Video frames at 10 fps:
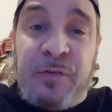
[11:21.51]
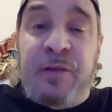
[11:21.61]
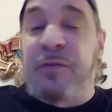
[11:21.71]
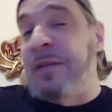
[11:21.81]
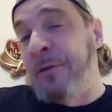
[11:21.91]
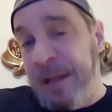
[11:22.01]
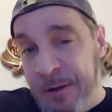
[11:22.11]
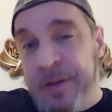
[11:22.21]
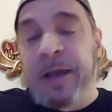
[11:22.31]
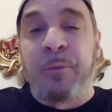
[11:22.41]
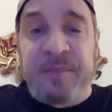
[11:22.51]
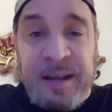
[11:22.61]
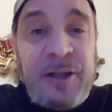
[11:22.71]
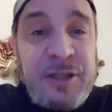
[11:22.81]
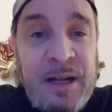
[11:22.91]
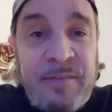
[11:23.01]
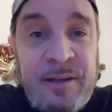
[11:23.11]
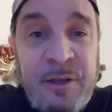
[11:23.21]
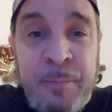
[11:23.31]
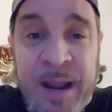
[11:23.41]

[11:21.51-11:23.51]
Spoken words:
Sees it and they're like, okay, we'll take a chance on you